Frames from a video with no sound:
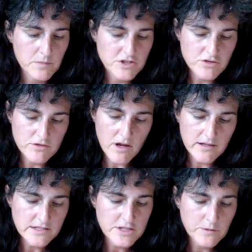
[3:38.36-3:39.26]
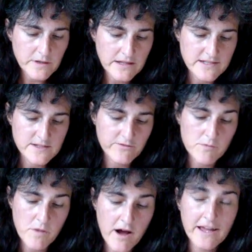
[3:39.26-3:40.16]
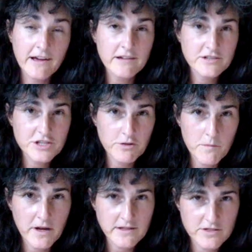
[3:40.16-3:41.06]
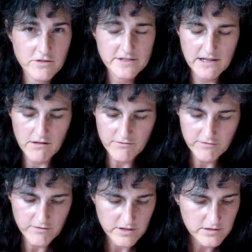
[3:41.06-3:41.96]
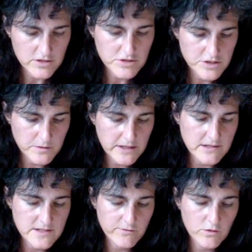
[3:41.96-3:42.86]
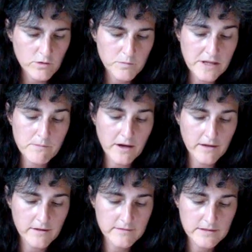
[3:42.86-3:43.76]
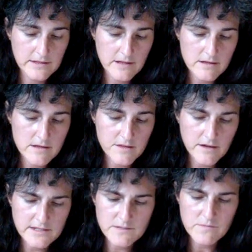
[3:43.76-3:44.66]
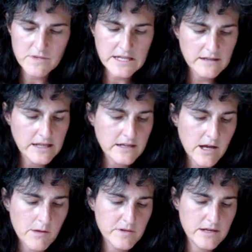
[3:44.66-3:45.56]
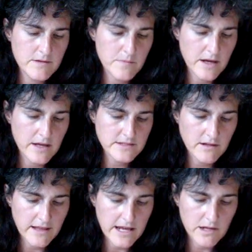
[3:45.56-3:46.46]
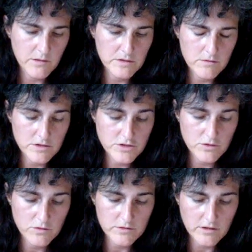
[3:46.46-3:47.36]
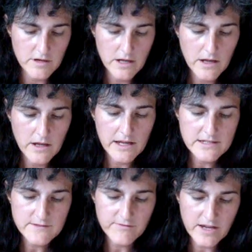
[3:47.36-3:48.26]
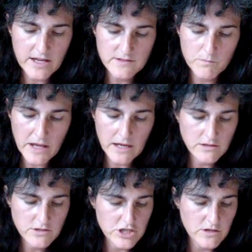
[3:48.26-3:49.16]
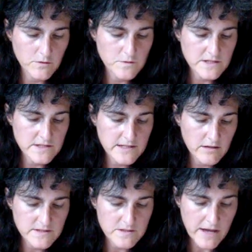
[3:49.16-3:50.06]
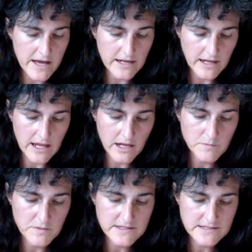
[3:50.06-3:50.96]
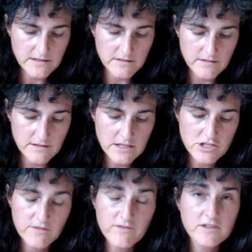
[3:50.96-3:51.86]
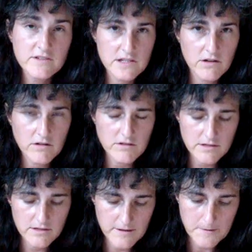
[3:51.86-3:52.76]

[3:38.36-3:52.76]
But you're not doing this for Maya, she reminds herself. You're doing this for old Bhima. The thought is immediately accompanied by a dull ache below her shoulder. It is a phantom pain, she knows, a psychosomatic ache, but still, she feels the hurt.